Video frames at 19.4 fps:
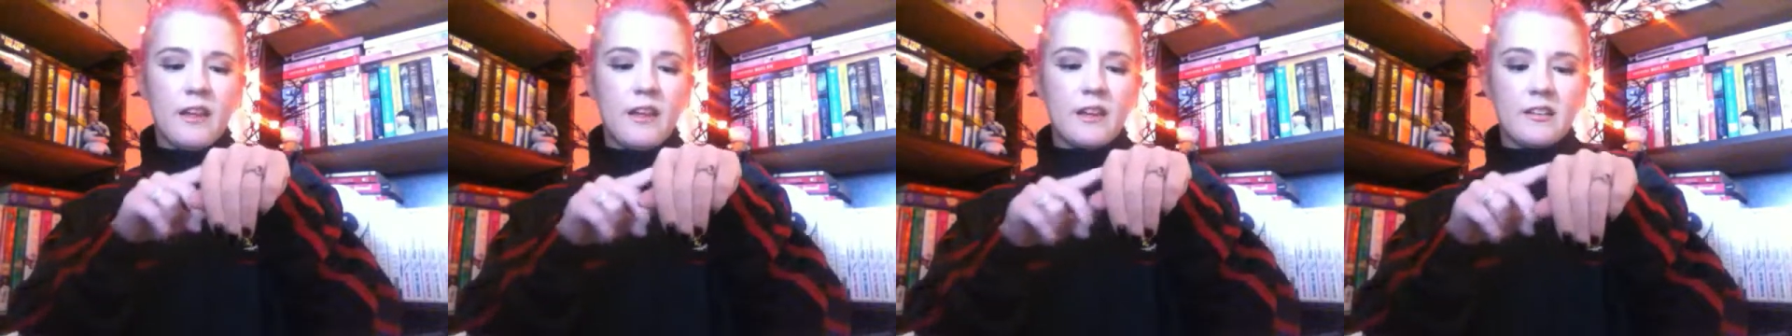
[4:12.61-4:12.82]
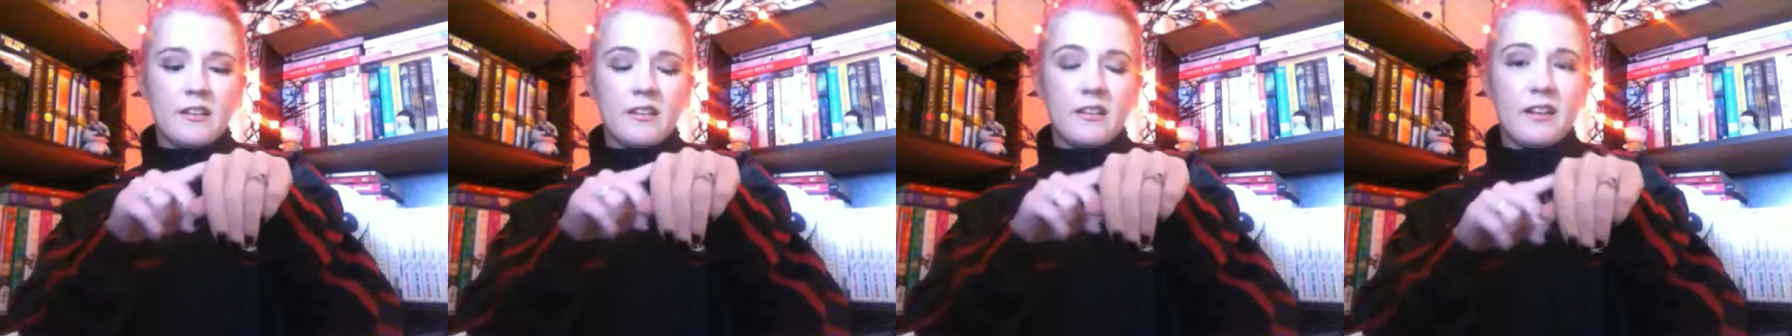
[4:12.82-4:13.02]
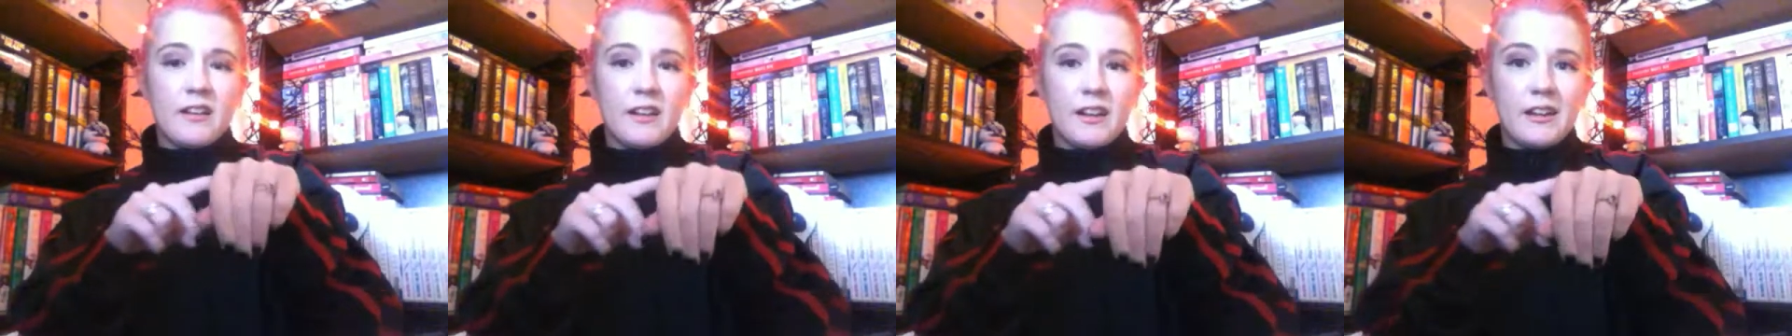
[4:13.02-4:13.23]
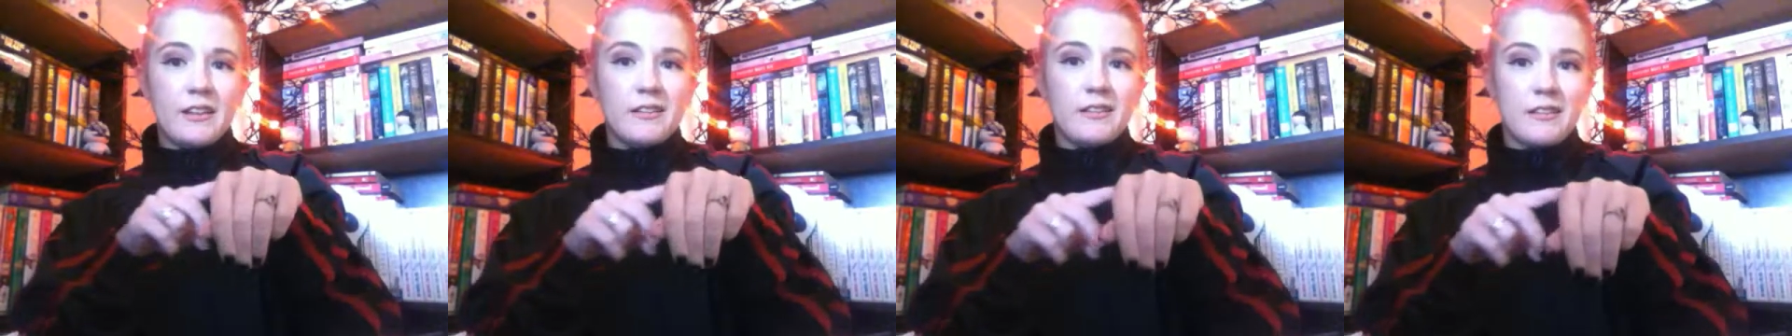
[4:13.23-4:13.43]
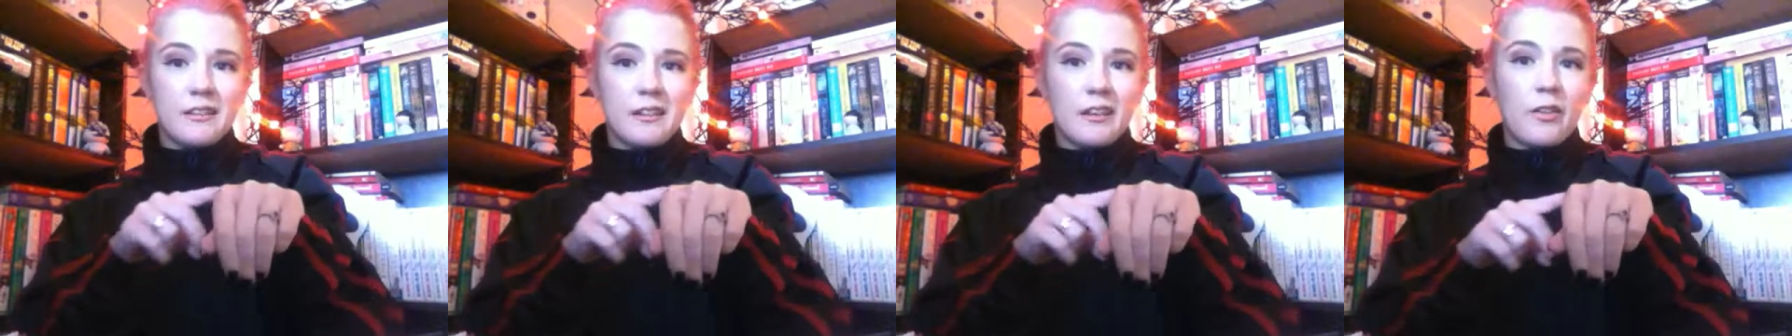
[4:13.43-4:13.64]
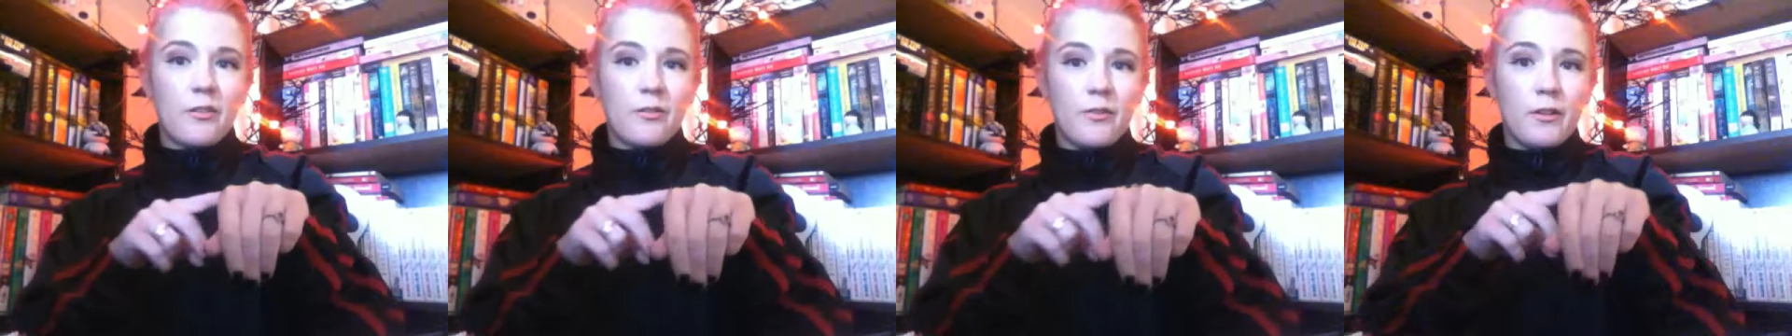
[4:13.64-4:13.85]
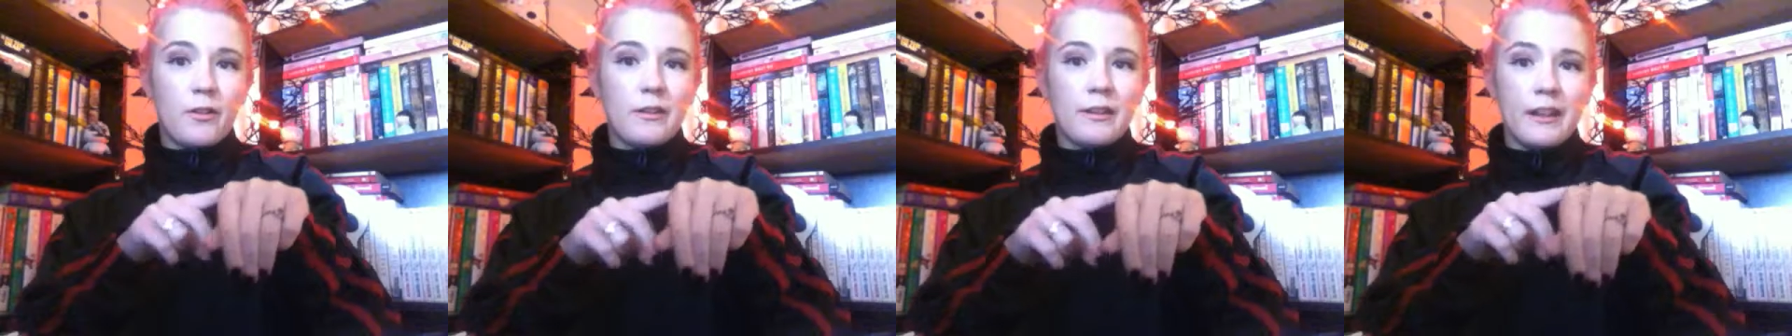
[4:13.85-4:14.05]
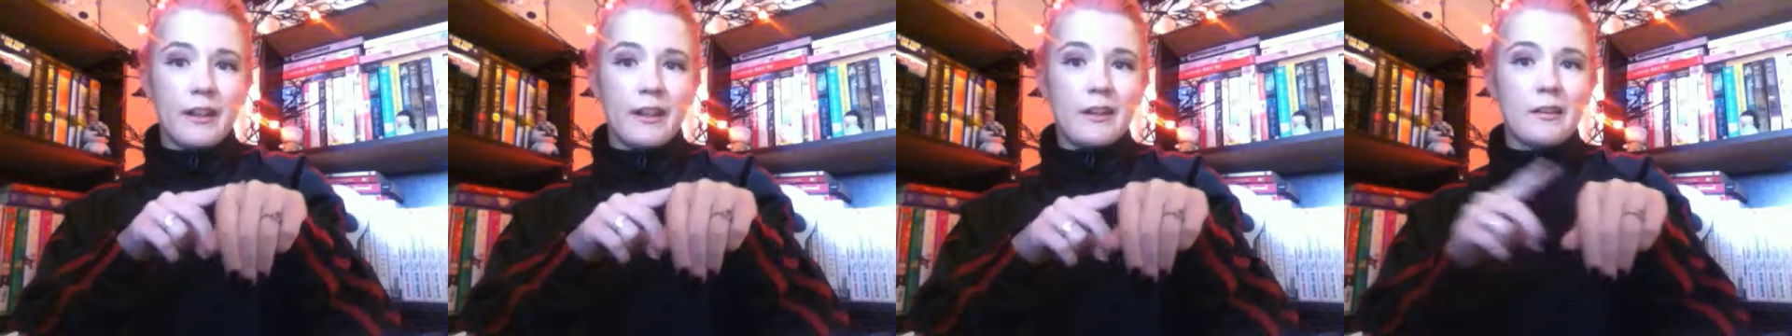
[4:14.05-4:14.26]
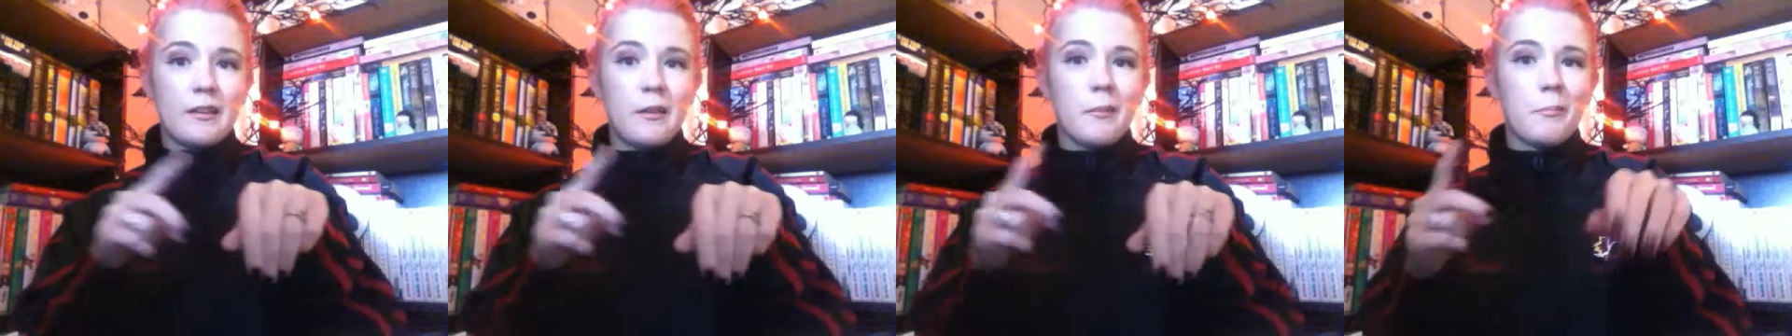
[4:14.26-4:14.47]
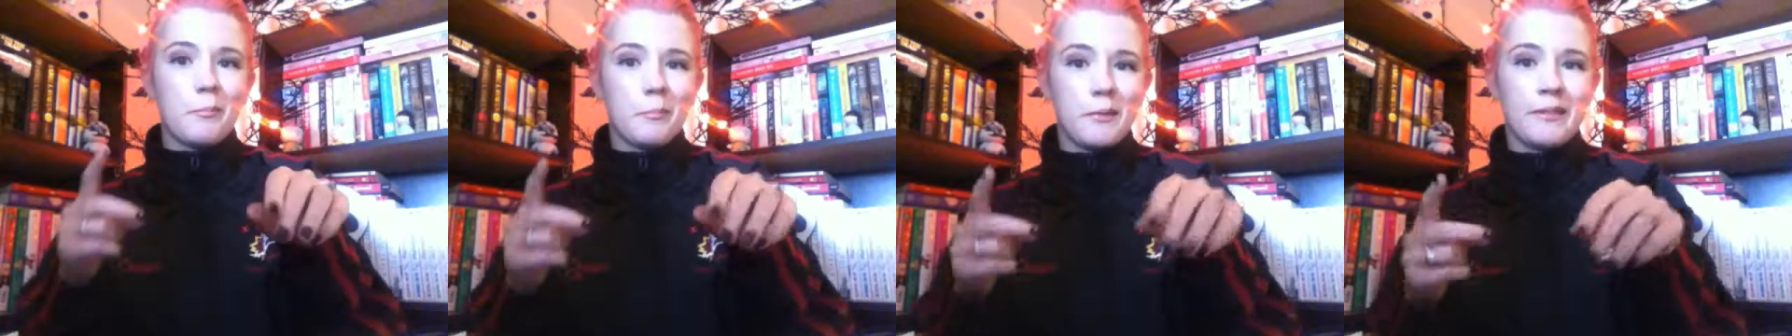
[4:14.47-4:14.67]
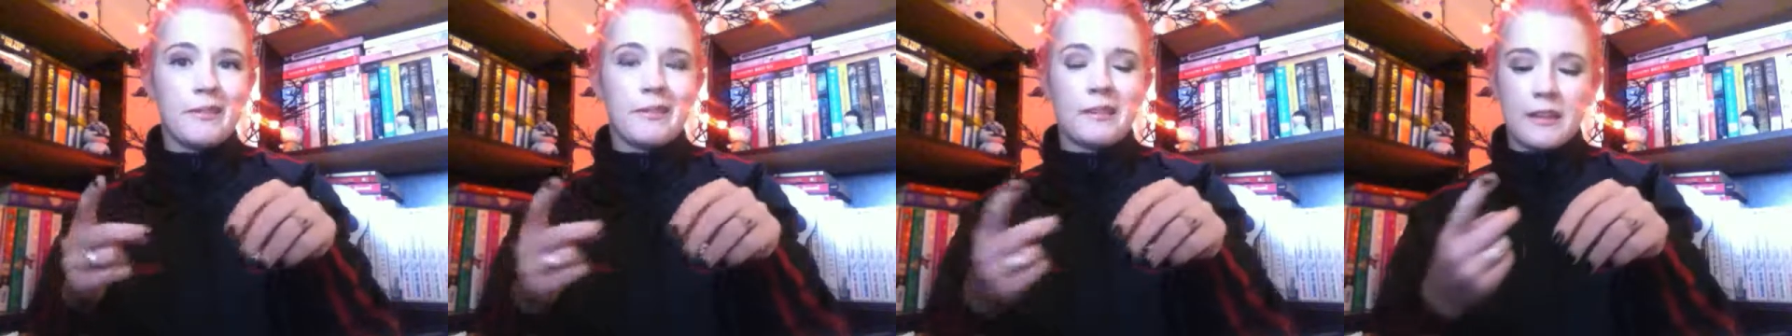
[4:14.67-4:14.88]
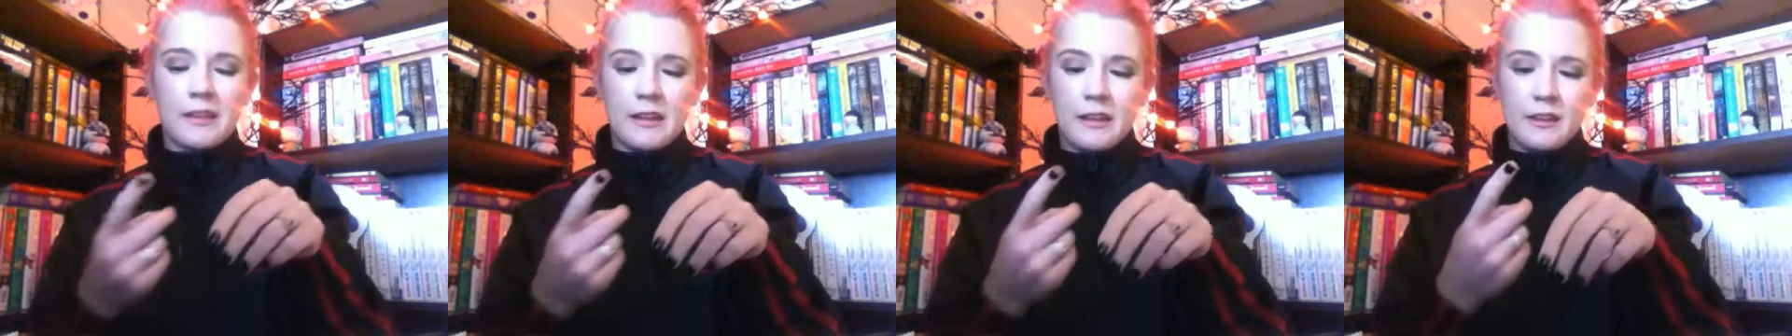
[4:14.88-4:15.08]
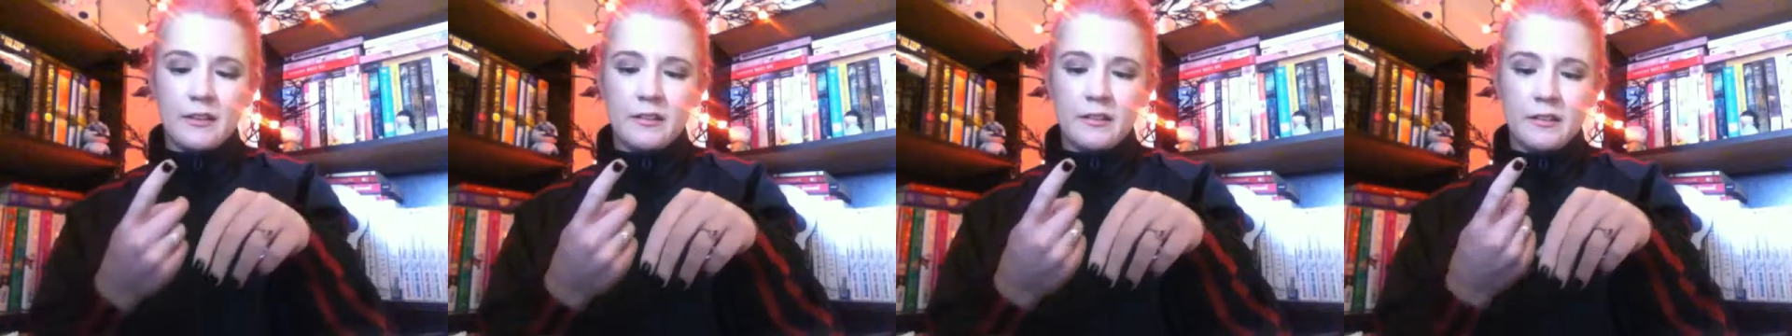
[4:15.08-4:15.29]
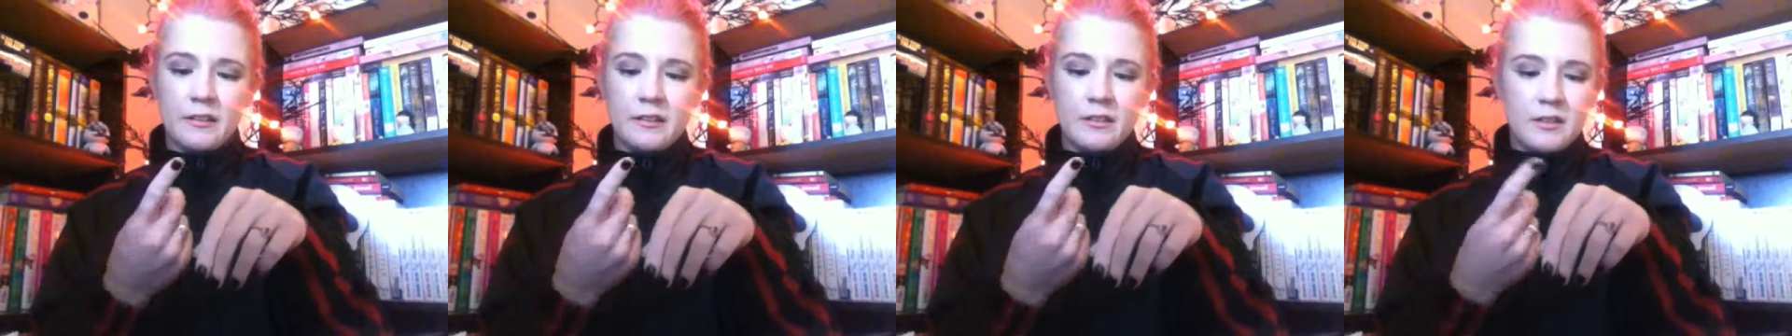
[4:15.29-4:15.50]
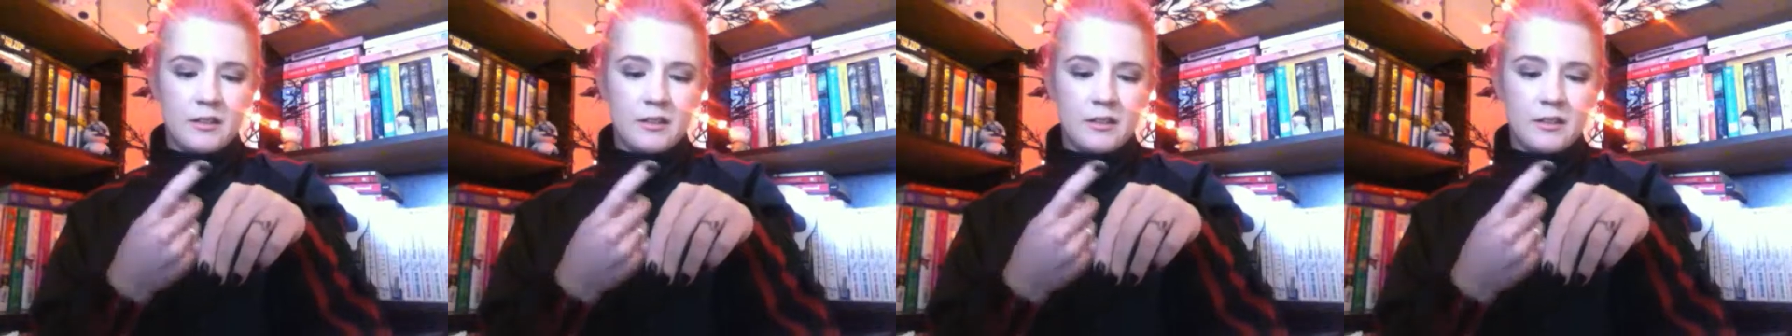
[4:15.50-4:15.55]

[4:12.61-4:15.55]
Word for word: that tonight to exfoliate my skin.